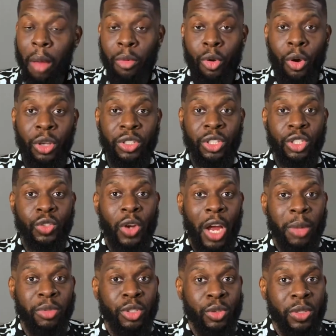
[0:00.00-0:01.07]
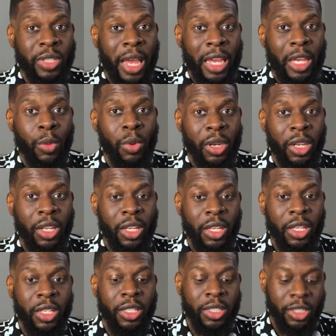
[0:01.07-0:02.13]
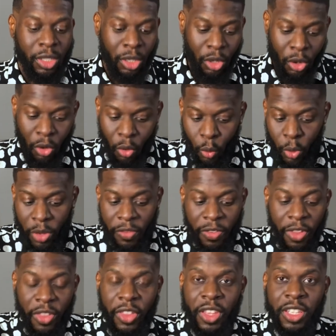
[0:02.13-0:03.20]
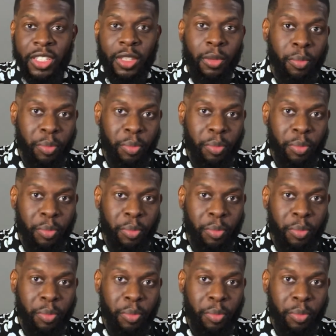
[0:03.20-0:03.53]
I'm going to describe to you exactly what it is with this